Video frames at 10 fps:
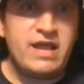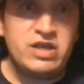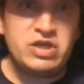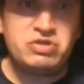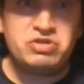
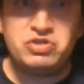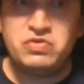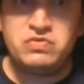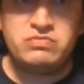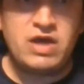It
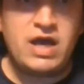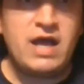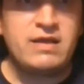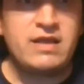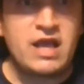should
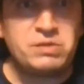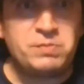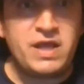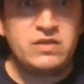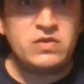
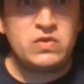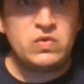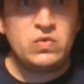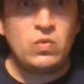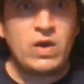explain to you
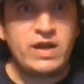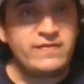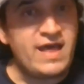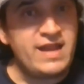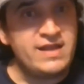what
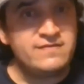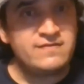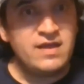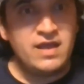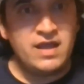that is
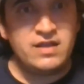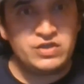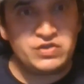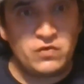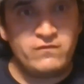in a
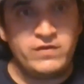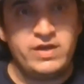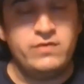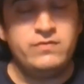short video.